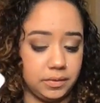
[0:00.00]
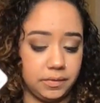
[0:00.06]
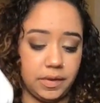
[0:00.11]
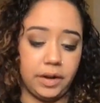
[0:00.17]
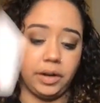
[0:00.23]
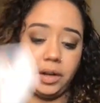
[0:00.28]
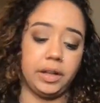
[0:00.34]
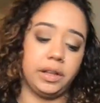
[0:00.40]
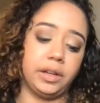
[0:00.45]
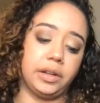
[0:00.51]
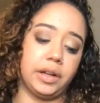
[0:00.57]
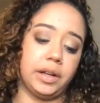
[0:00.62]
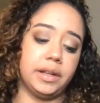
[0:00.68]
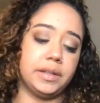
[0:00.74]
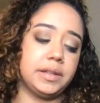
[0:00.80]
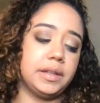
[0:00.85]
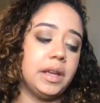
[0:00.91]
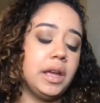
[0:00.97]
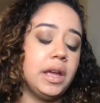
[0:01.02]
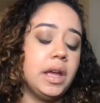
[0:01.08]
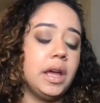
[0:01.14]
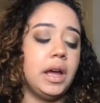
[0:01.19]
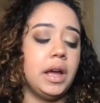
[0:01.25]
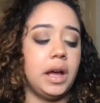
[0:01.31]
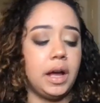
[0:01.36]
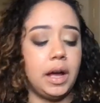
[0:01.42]
Very clear, guys.
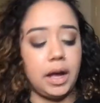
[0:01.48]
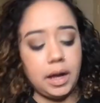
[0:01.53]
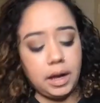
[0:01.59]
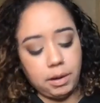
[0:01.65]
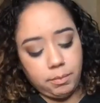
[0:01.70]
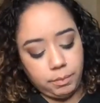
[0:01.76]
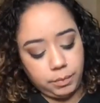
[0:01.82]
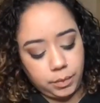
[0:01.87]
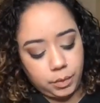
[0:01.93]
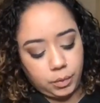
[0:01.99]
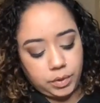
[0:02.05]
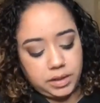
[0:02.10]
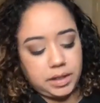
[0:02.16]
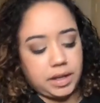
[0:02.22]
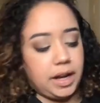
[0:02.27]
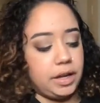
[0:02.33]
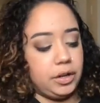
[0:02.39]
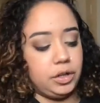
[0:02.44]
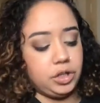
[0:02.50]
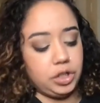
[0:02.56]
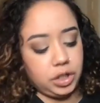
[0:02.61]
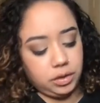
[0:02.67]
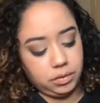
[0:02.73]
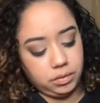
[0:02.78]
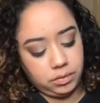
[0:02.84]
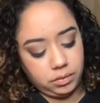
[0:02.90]
What's the
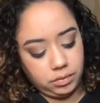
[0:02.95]
energy?